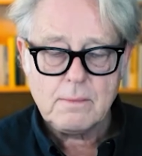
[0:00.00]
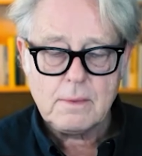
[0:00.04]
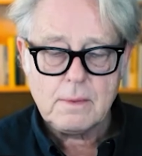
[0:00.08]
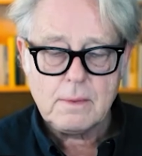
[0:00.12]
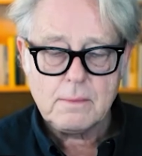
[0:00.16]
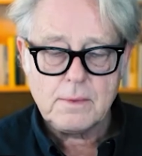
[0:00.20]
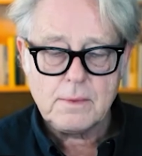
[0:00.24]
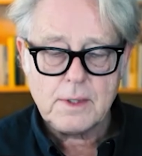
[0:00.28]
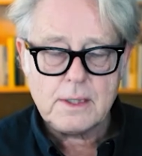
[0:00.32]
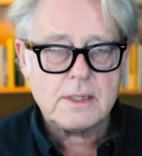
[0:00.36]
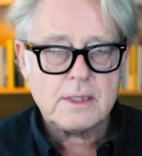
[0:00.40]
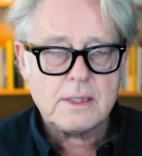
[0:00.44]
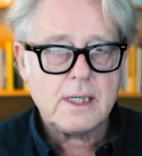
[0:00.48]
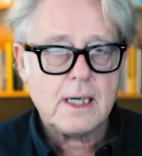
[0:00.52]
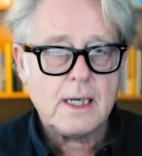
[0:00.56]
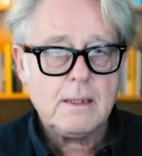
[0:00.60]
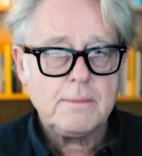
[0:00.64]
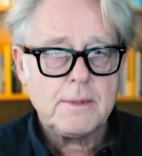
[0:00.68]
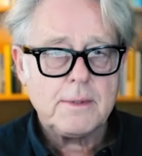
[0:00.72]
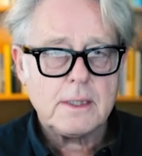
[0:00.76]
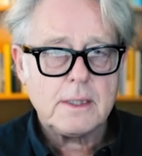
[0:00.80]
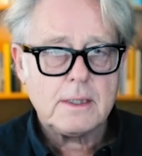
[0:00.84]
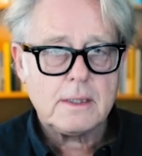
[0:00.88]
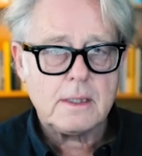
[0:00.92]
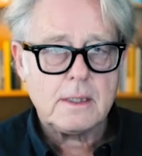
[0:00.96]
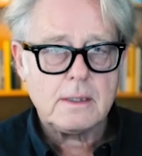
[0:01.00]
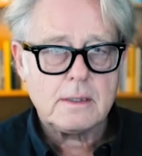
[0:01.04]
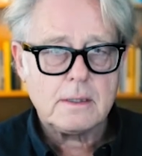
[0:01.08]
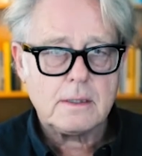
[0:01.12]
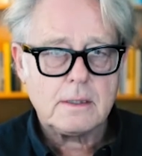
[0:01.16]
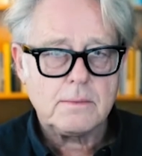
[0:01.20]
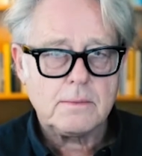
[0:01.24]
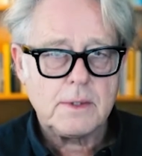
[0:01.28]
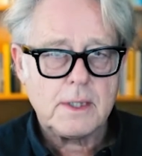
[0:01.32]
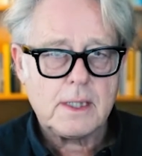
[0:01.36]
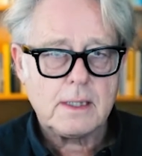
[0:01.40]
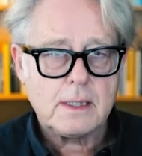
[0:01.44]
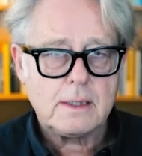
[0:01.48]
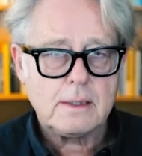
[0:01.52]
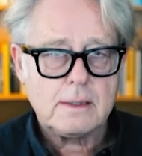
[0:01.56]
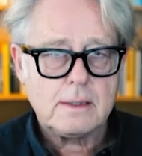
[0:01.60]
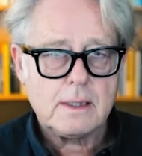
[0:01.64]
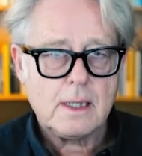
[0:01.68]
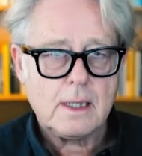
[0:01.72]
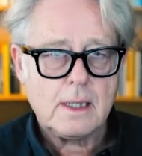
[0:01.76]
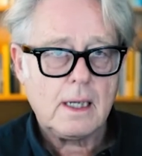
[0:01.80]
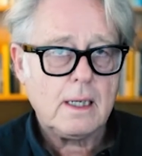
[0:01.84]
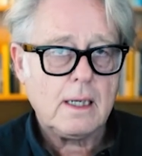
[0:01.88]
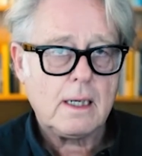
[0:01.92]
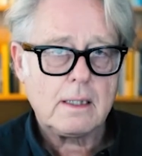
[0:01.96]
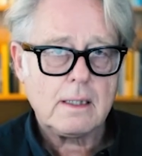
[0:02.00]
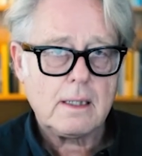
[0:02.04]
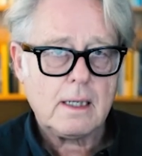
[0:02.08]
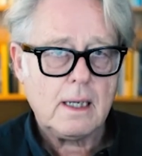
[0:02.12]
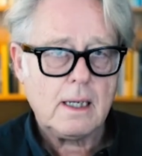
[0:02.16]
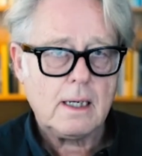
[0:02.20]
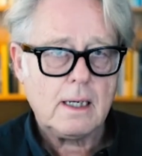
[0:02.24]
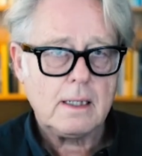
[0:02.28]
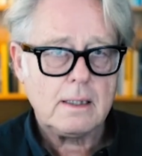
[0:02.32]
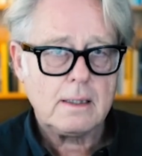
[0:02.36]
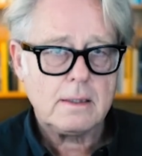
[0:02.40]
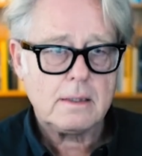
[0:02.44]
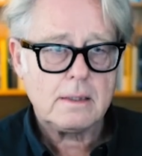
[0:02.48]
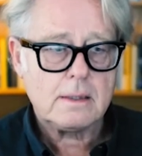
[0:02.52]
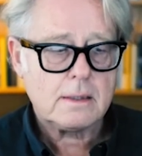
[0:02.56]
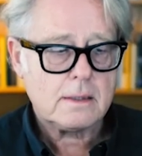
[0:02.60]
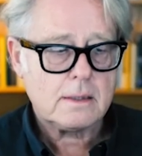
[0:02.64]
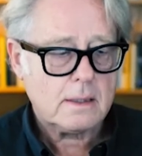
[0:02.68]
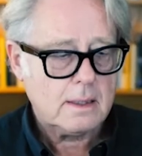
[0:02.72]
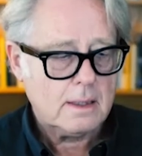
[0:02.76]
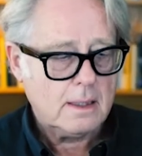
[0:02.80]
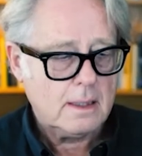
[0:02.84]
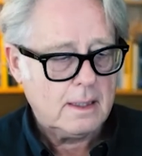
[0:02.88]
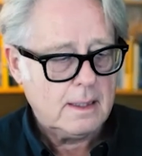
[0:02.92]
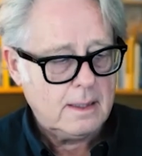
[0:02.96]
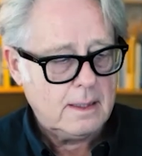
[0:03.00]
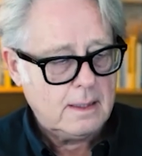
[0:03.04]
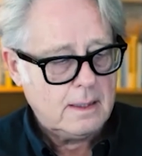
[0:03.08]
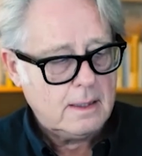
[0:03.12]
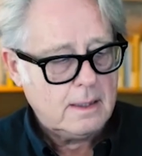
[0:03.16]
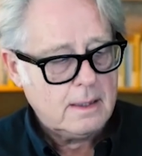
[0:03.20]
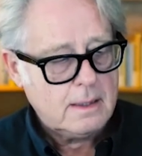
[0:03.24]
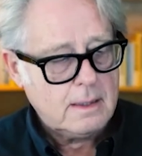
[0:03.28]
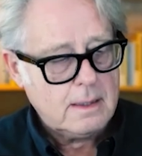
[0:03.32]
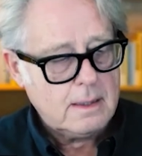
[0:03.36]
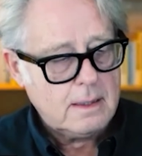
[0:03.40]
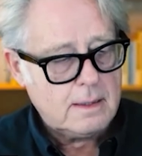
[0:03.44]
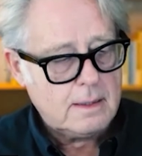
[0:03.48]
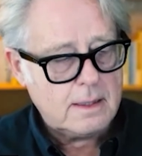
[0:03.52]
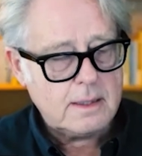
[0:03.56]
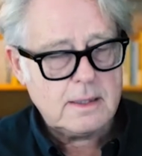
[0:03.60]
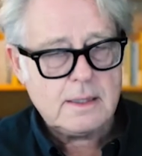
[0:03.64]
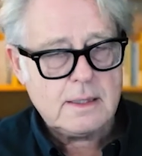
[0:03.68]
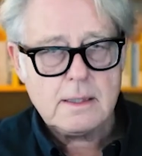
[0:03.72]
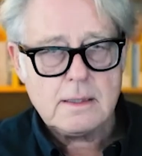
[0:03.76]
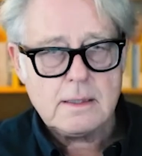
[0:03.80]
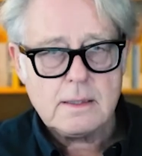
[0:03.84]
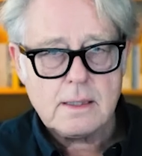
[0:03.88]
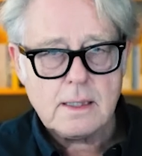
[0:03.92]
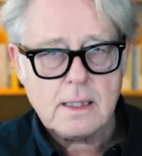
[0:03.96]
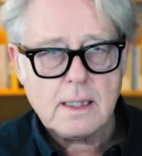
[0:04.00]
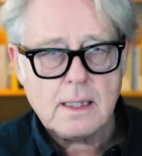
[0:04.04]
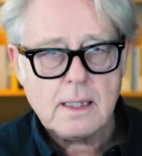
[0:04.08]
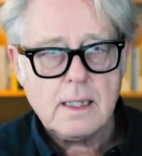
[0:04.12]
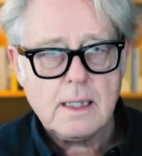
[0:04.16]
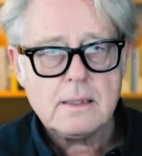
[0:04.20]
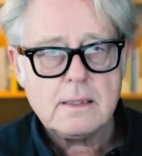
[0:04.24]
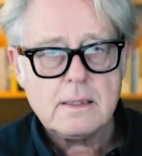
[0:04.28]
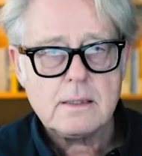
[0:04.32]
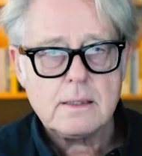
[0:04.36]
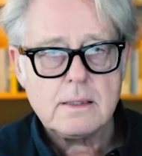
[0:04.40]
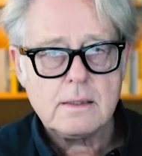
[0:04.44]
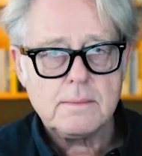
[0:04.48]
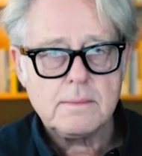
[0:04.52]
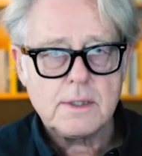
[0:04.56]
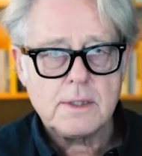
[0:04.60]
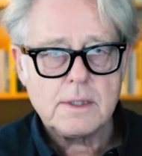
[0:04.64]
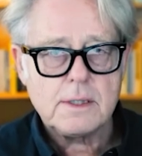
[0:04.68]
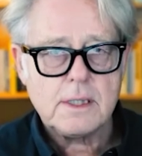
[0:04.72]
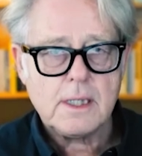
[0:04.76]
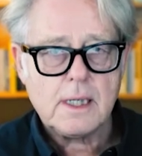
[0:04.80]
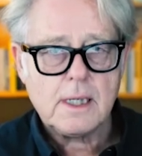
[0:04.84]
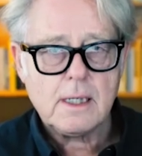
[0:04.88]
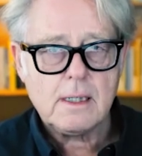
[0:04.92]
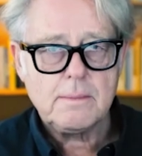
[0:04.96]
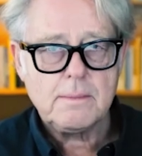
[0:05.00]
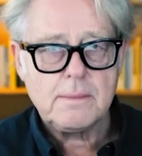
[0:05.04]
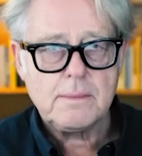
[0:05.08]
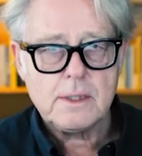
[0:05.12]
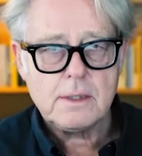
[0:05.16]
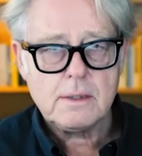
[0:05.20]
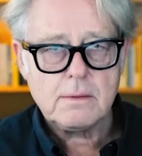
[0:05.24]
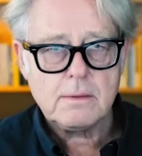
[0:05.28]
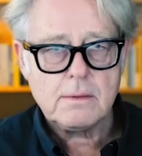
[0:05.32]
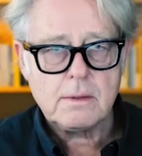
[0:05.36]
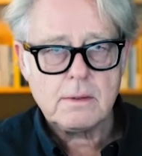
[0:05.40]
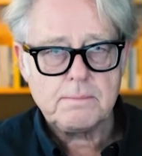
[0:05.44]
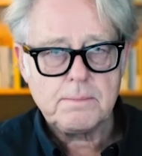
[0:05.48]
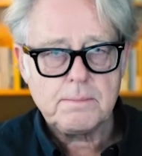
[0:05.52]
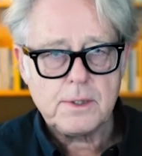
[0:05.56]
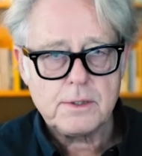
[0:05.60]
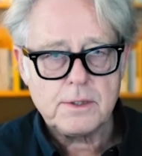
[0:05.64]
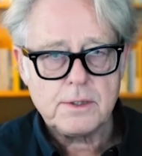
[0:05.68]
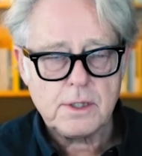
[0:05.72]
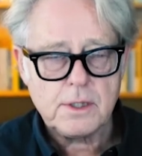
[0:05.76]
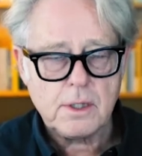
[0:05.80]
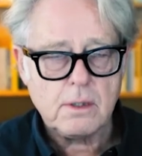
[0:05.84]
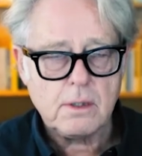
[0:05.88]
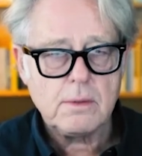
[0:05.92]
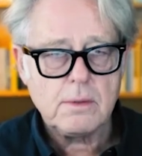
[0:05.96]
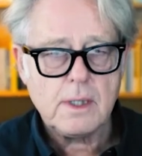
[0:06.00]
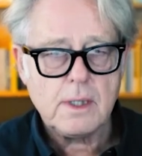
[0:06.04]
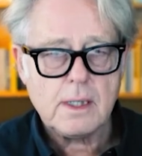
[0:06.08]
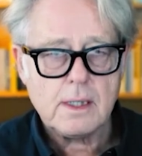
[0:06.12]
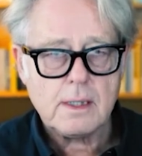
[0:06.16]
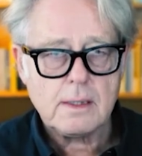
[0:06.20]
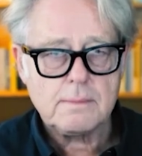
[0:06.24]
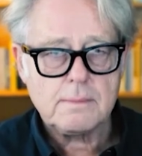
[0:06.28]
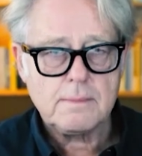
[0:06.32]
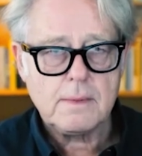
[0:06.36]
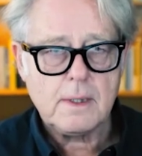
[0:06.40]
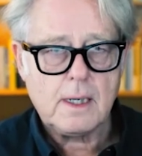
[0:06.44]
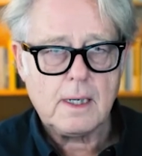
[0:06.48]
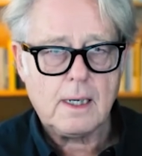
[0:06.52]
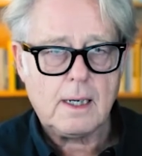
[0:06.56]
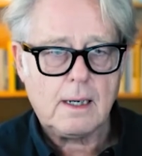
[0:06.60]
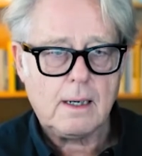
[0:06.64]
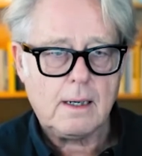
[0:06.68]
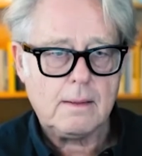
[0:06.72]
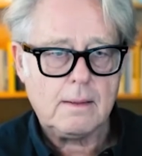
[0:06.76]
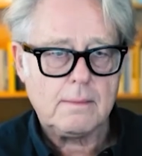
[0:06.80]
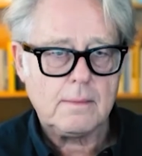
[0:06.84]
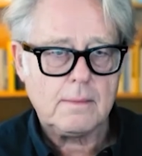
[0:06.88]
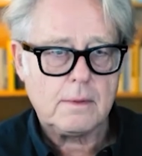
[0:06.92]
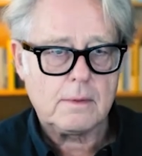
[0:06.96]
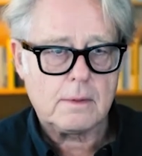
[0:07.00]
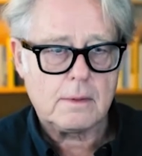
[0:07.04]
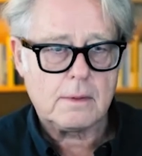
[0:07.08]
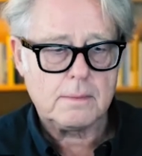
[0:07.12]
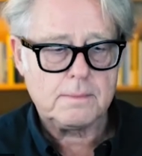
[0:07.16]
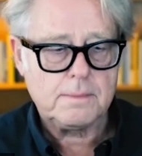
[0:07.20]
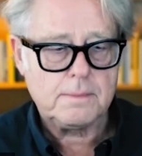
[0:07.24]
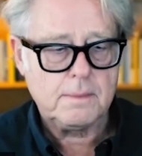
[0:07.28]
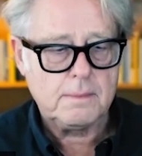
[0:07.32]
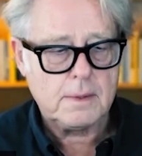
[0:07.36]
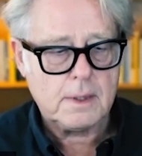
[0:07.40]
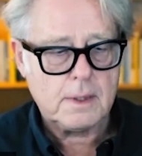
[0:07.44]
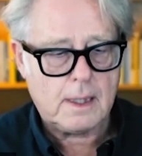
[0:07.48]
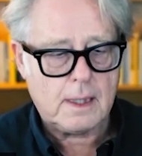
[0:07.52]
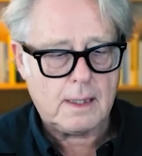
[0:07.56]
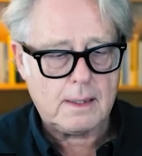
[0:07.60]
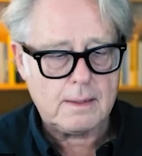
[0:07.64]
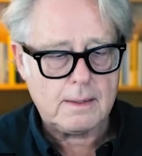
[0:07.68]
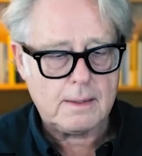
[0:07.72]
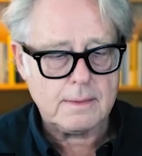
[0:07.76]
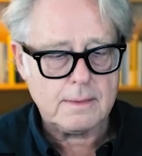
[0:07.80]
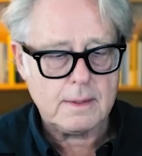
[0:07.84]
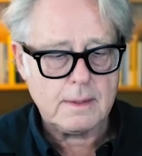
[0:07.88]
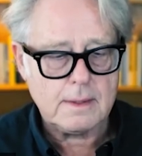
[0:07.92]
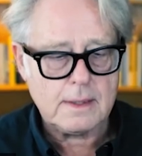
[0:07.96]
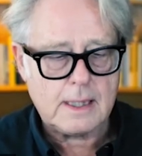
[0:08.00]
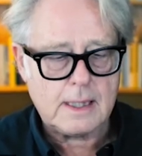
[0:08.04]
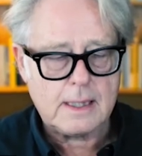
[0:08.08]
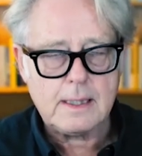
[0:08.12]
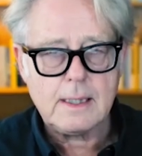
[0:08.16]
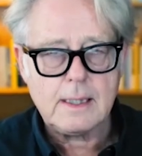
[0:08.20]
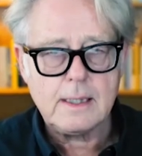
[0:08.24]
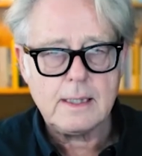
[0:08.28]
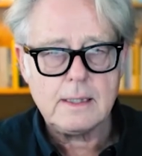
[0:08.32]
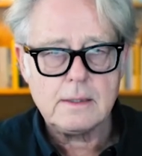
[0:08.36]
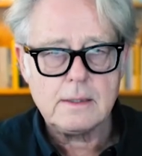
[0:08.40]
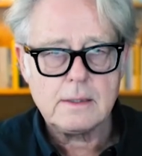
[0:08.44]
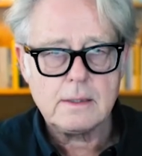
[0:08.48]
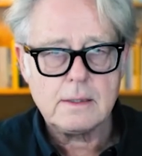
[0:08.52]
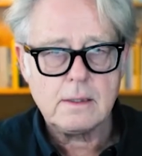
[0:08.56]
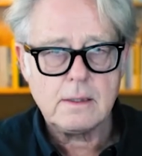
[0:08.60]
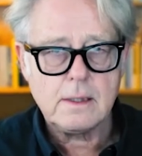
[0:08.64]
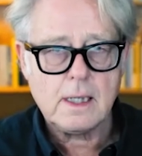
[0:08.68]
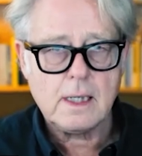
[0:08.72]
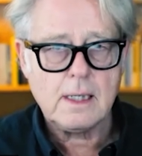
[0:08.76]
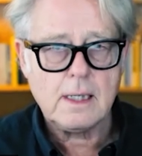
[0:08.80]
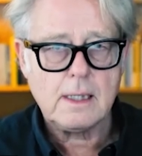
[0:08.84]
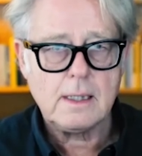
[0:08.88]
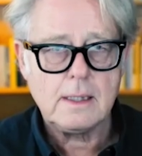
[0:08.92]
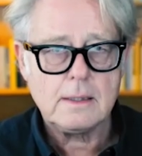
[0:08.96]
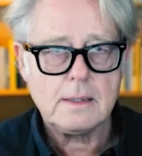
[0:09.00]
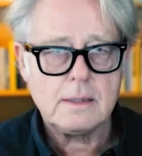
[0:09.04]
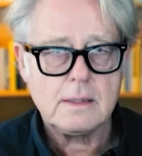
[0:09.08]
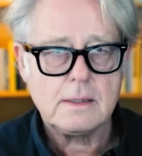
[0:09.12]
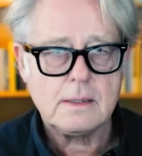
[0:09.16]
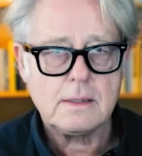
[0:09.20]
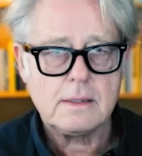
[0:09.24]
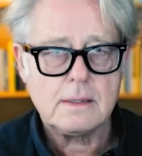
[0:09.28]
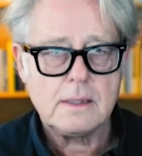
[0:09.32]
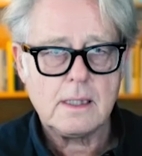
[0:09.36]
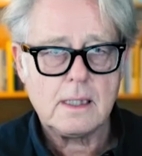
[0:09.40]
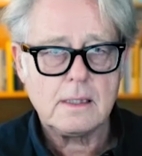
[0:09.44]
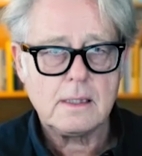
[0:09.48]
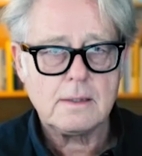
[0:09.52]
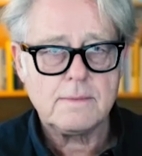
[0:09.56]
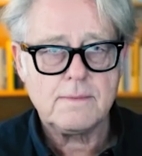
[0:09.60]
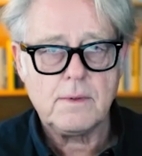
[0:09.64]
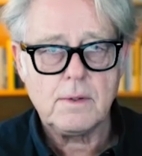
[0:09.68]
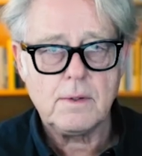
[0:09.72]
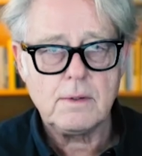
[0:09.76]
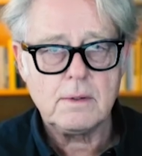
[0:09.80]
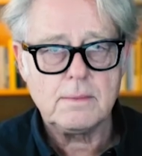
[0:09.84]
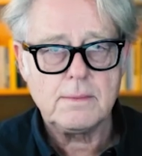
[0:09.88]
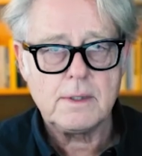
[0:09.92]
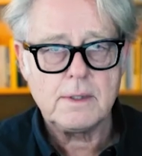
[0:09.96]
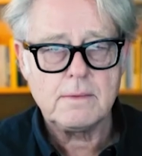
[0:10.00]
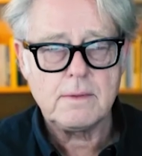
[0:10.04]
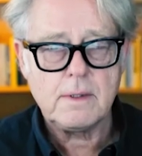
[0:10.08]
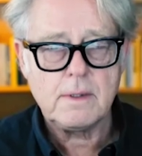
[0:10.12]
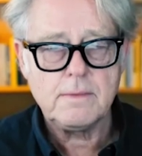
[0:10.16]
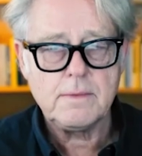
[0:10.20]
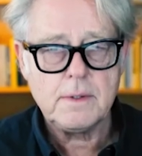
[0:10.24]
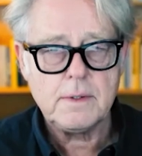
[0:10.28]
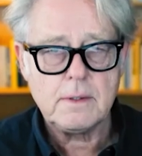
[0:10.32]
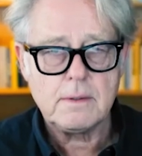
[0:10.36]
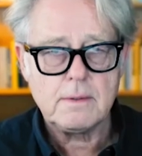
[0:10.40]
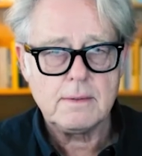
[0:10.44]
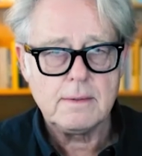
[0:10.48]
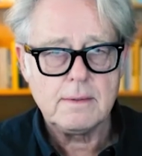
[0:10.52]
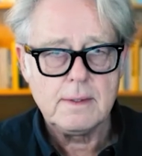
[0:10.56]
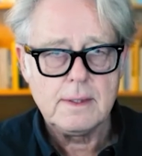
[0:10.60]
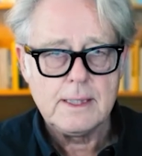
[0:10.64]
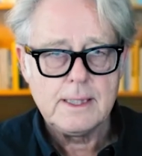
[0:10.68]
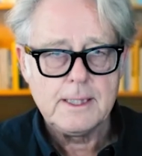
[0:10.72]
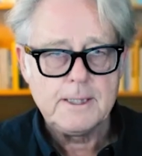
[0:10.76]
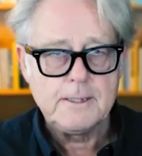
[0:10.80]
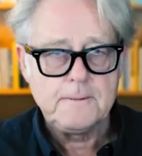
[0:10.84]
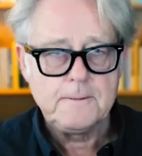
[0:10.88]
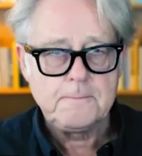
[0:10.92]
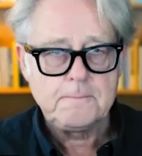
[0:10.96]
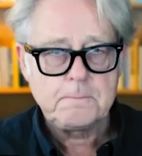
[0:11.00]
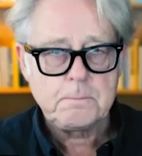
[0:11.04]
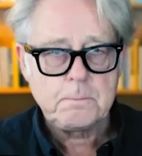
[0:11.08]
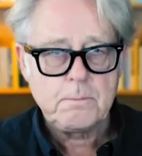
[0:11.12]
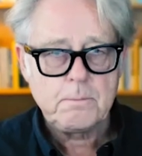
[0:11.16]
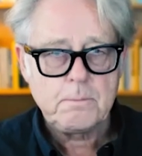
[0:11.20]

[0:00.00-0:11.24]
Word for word: we segment it so we can tell our clients this is the customer segment or persona uh, or uh, that leads to the highest sales volume and revenue. Mm.